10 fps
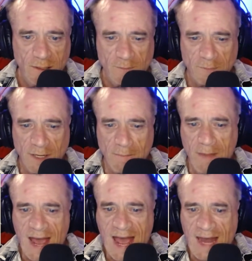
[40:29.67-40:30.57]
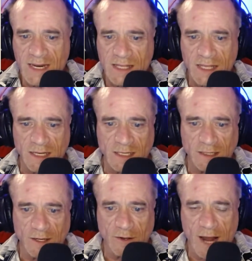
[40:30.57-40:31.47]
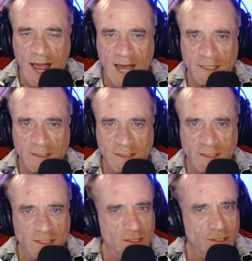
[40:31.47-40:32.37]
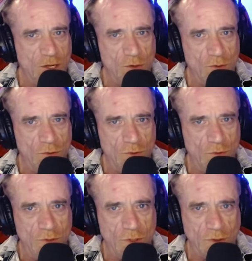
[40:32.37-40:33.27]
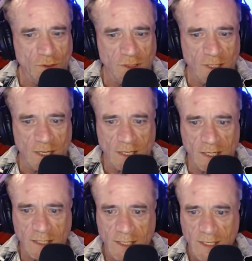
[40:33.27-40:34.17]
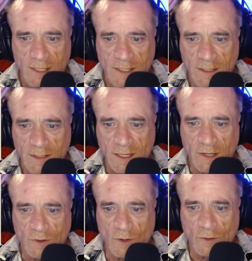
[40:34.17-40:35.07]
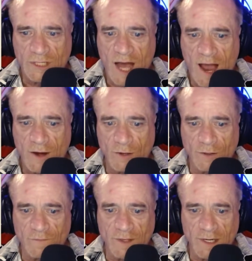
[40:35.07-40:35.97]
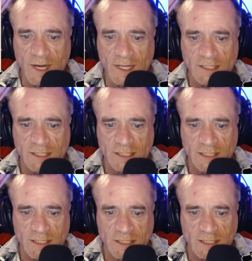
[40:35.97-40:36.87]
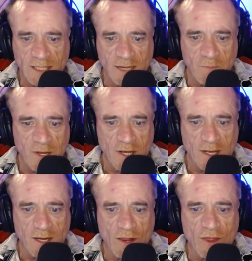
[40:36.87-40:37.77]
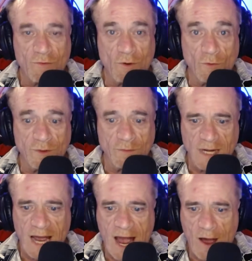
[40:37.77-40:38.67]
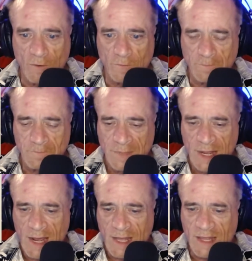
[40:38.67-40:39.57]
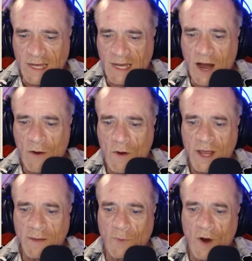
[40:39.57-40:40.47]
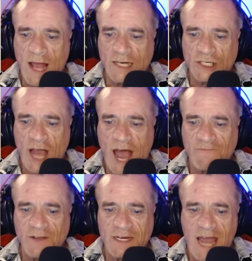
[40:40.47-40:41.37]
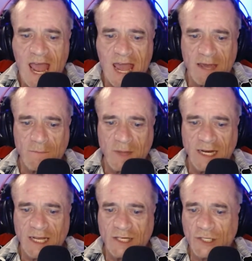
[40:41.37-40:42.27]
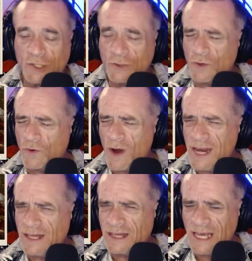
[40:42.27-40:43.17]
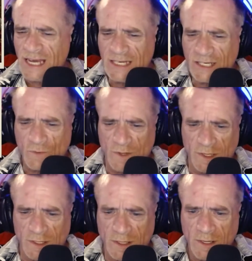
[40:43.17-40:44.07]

But a man-thing in their hands is no good luck. They grow tired of the nuts they pick and throw them down. They carry a branch half a day, meaning to do great things with it,